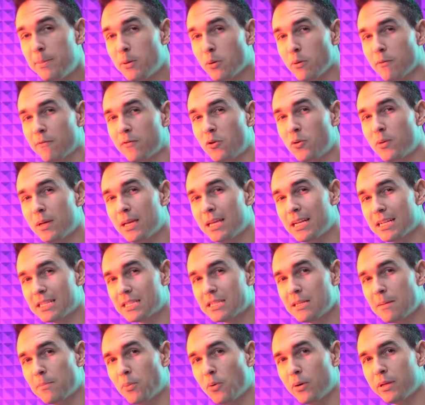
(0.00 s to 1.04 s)
be reviewing it at
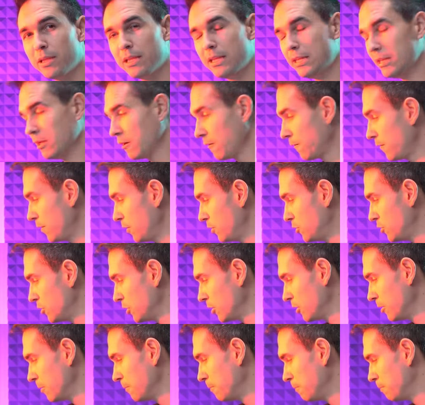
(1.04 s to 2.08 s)
some point in the near
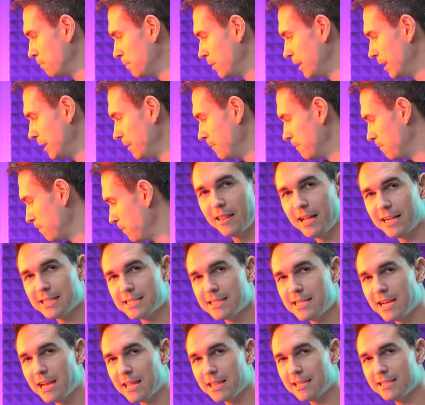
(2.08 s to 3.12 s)
future, but
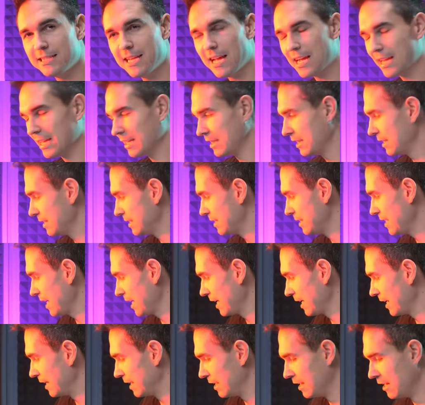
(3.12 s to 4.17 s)
that's not on the docket this
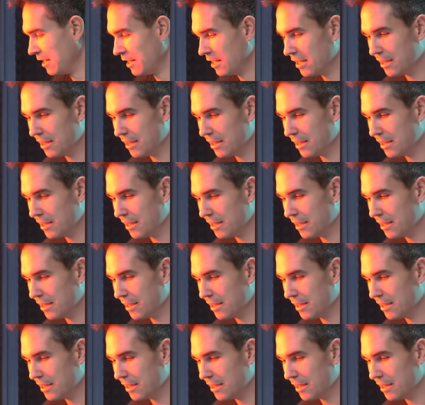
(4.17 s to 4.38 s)
second.